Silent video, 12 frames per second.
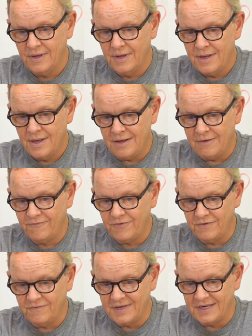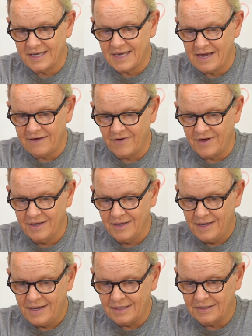inferior vena cava,
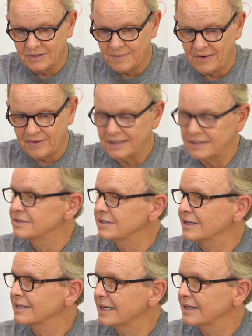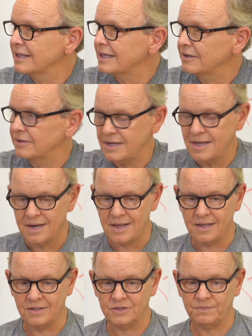and somehow got stuck down there in the
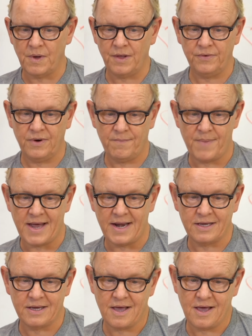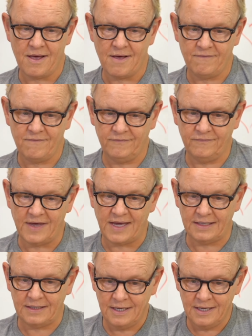smaller hepatic vein.
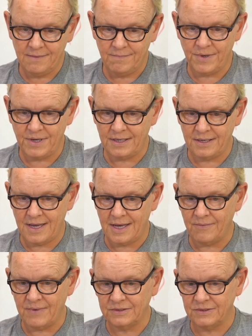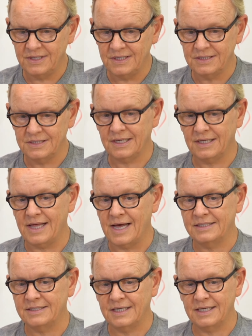But anyway, so this is a
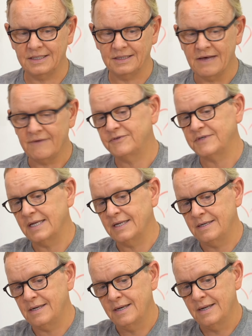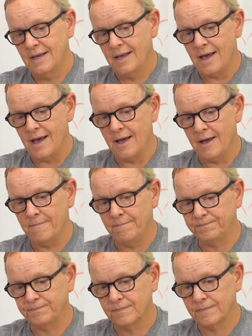classic left-sided
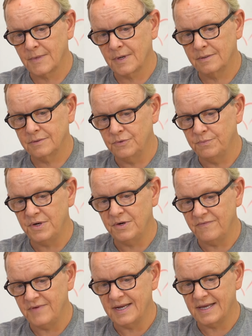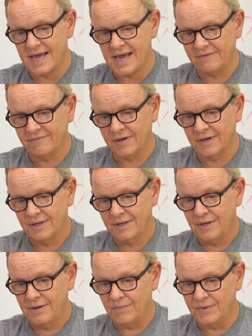superior vena cava,
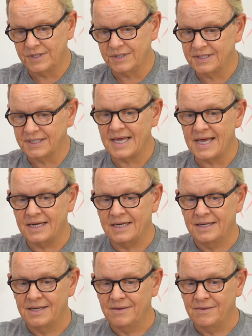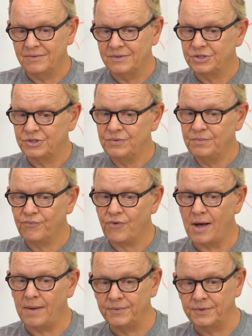which is, again, should
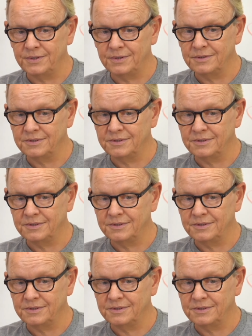prompt some